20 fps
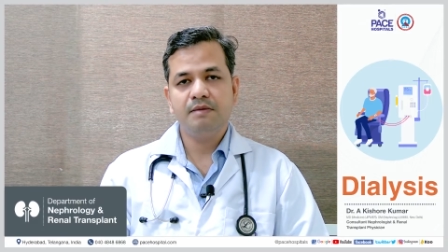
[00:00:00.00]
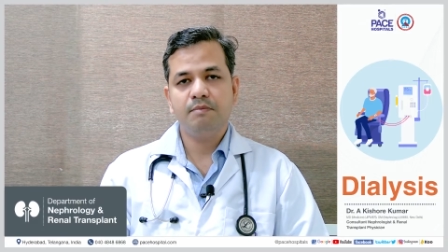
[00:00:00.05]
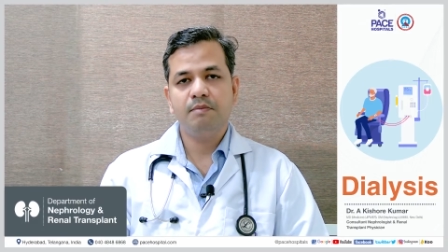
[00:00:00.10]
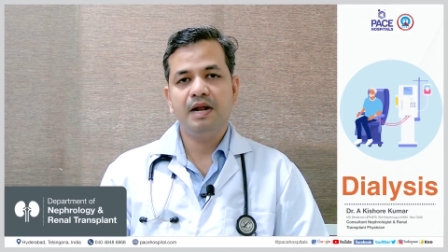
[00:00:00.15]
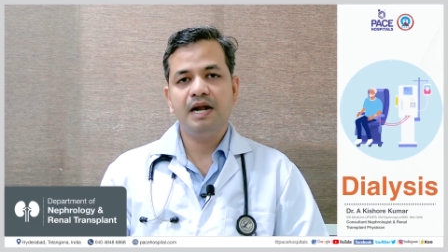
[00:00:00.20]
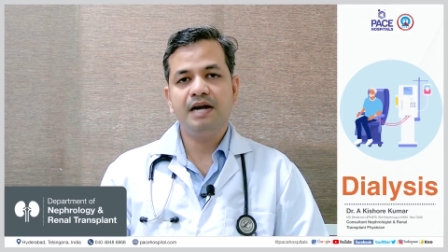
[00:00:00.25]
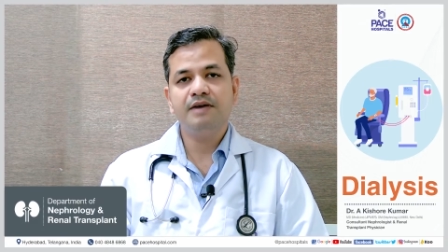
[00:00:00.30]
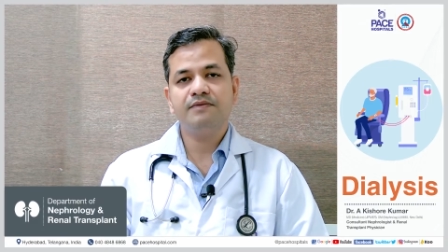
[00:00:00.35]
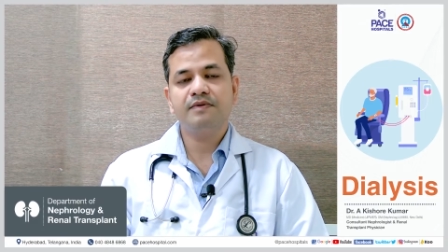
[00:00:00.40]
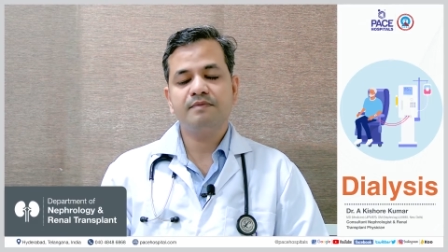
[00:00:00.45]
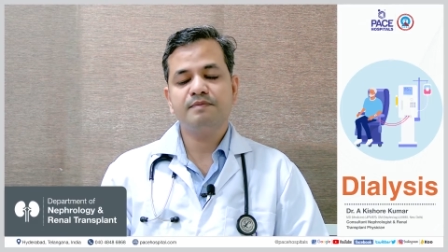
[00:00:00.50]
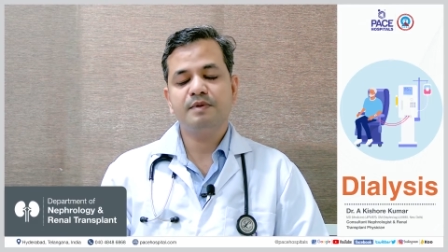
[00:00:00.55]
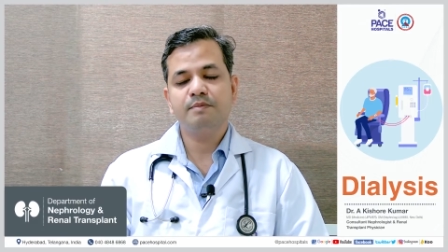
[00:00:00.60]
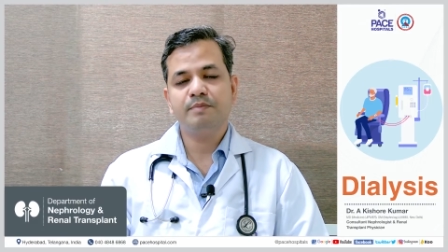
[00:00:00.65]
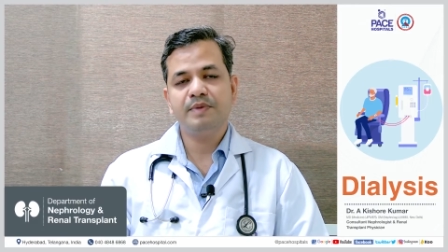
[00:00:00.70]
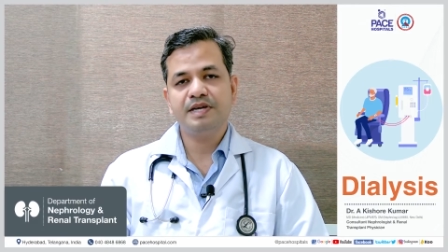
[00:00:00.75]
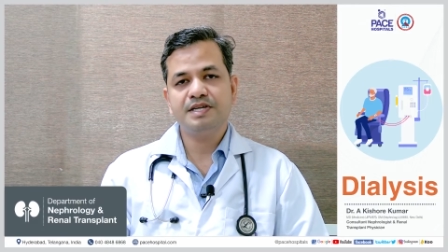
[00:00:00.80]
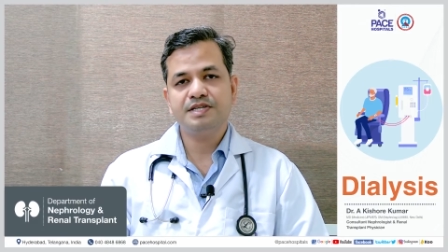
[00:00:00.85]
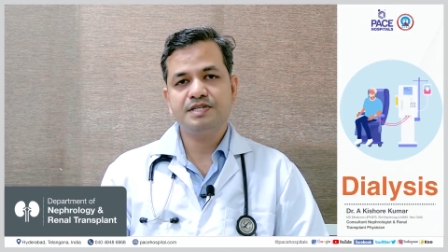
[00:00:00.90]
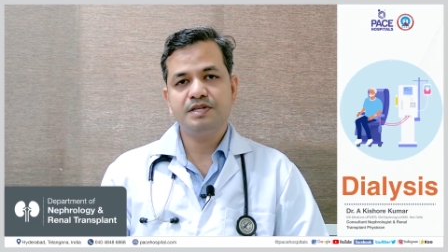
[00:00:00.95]
The blood from the
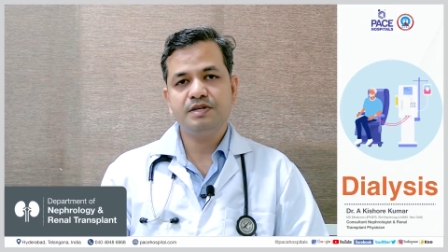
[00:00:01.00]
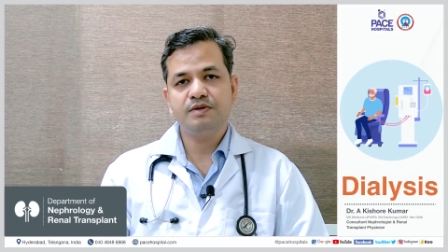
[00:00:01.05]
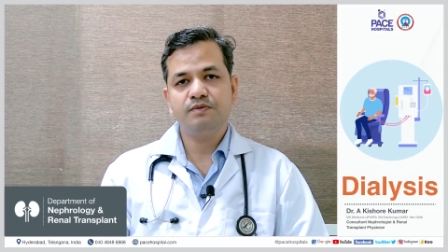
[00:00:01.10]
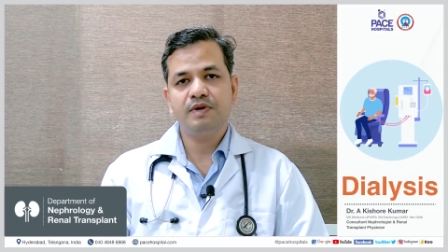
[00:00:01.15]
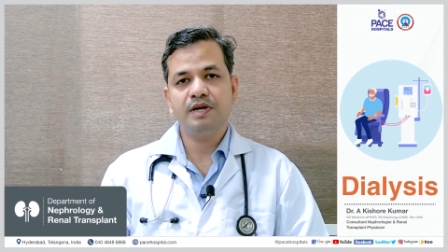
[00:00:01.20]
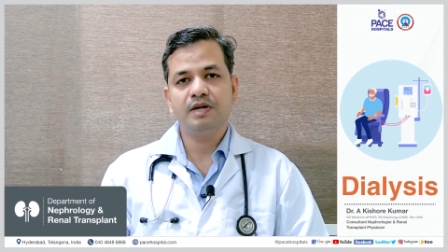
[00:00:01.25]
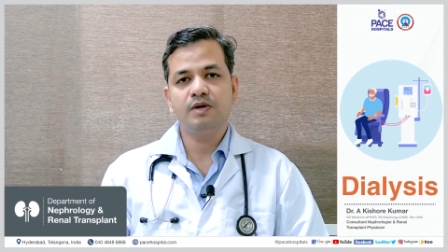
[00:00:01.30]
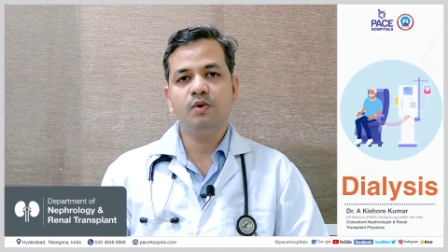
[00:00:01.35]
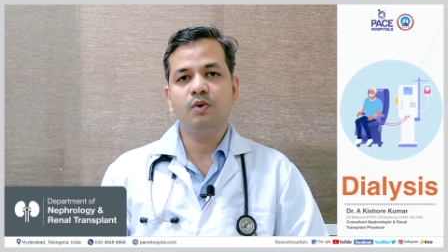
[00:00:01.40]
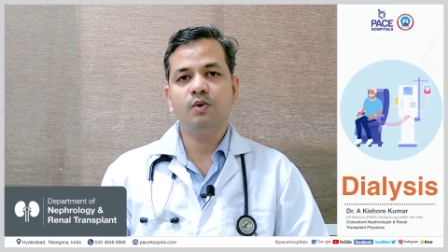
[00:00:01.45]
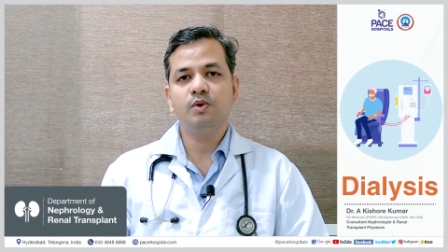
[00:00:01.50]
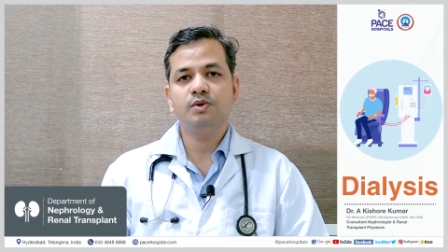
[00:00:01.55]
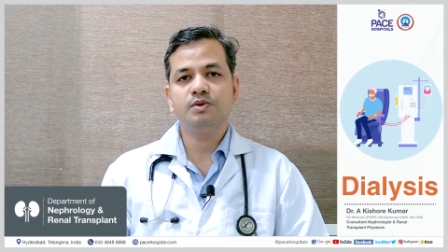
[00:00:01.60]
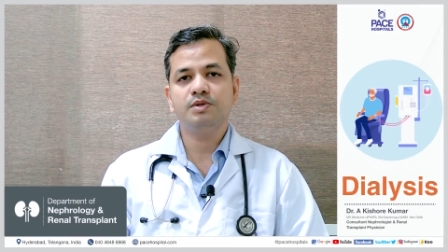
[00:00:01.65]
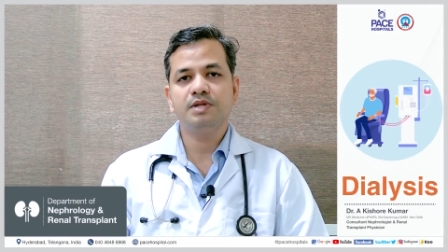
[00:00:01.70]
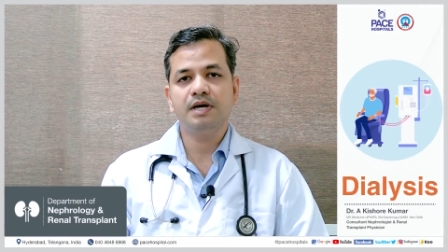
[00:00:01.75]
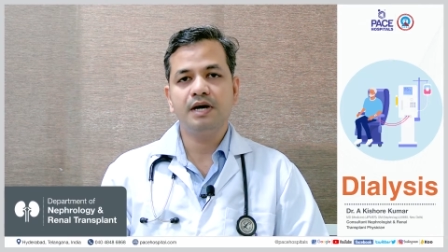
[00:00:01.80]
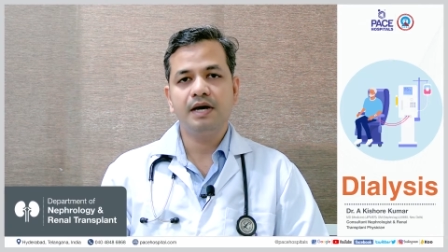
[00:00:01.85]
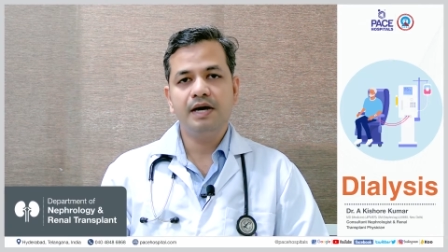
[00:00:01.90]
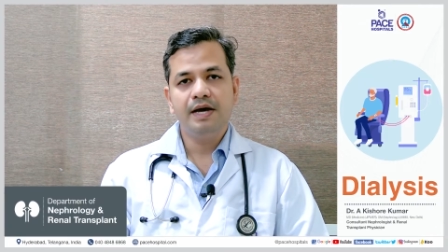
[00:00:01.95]
patient will go
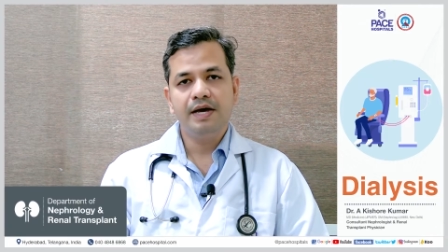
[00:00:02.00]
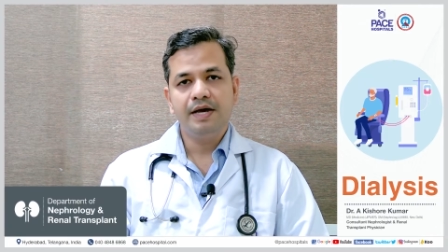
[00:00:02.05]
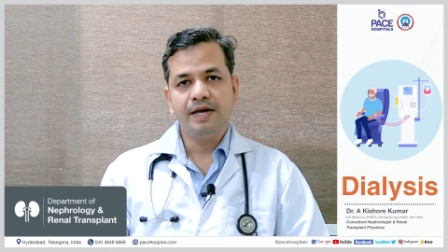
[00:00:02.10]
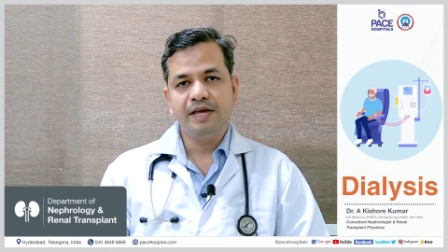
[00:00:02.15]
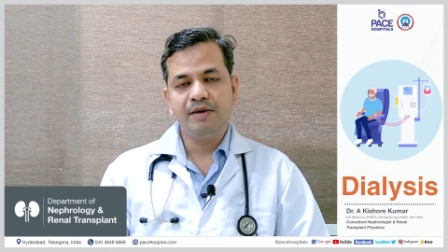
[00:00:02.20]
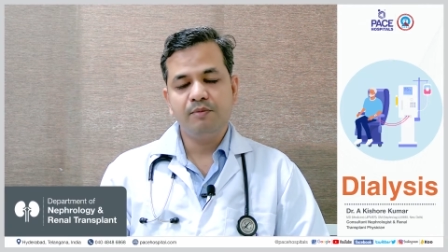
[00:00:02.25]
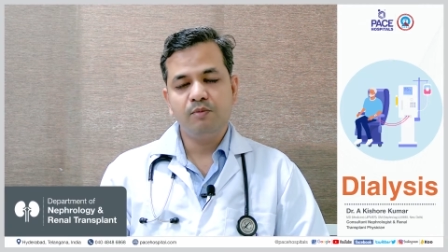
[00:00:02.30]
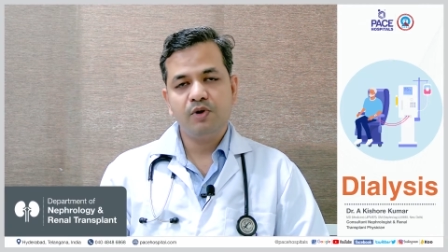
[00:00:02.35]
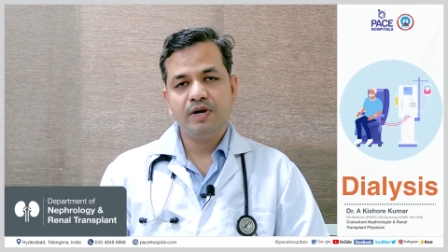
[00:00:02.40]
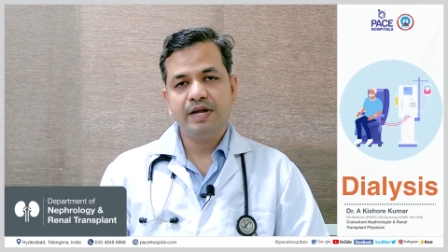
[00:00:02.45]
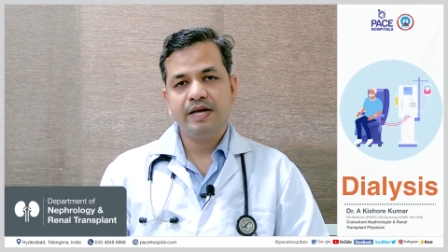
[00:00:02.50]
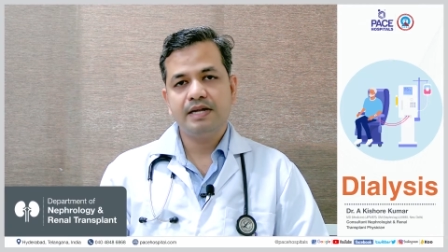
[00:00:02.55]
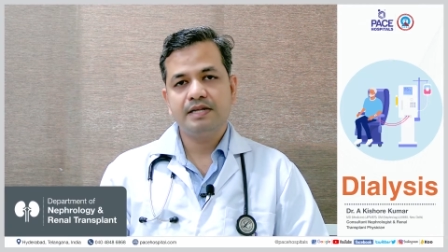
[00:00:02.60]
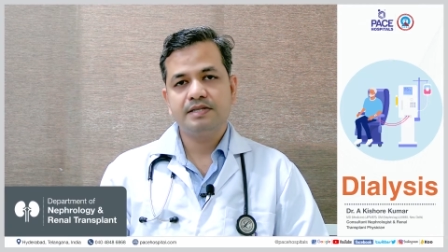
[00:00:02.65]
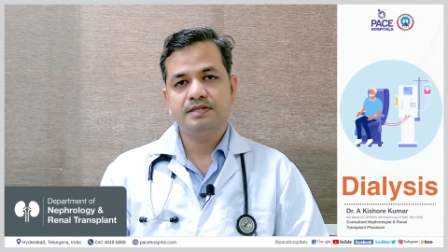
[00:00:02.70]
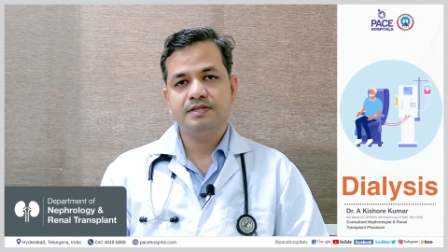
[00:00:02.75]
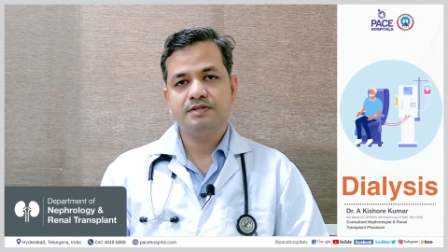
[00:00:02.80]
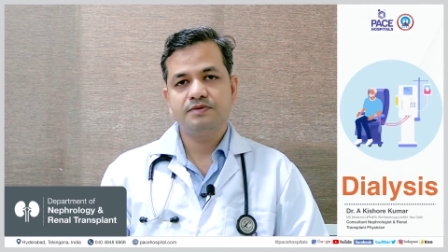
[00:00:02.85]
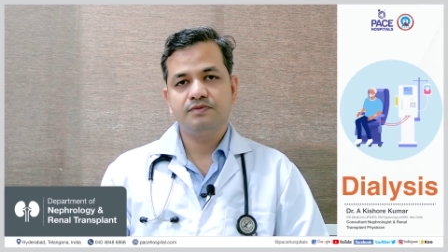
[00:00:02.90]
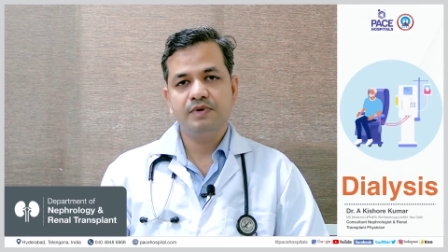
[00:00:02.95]
to the
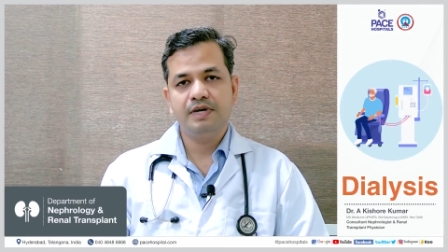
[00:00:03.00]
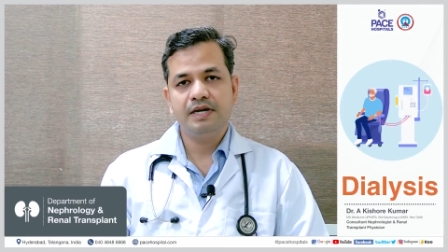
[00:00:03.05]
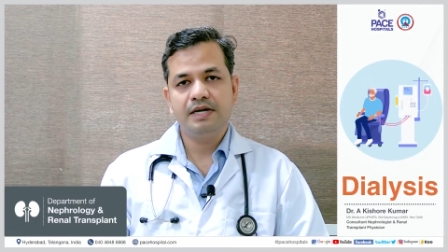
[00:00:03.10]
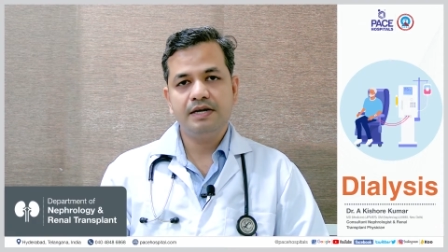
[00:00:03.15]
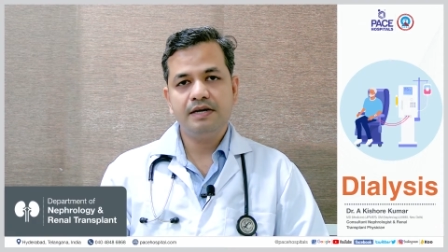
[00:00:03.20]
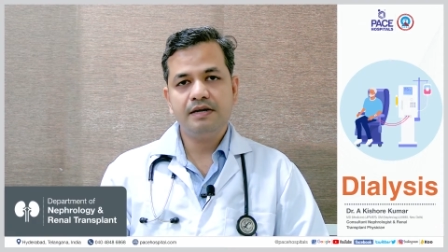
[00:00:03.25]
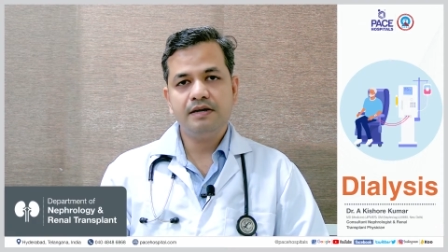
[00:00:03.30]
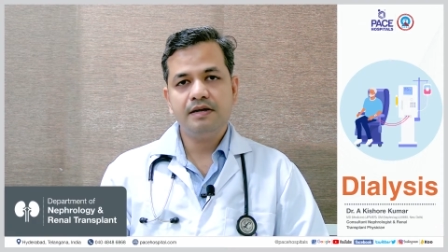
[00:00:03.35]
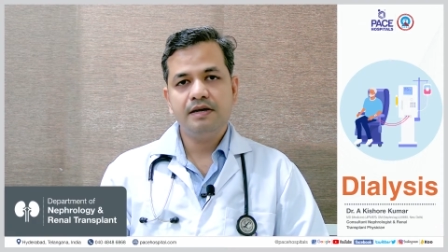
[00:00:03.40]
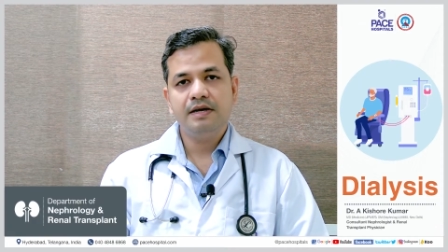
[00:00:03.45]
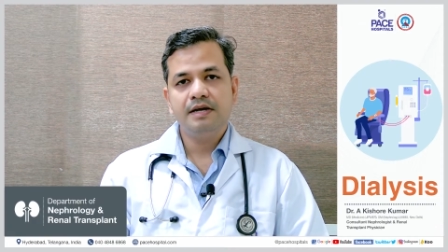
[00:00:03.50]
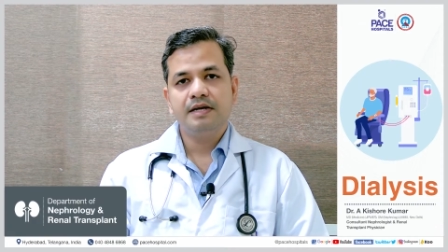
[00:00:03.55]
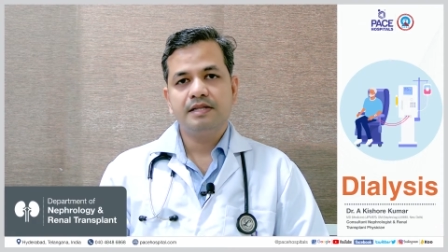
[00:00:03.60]
hemodialysis filter.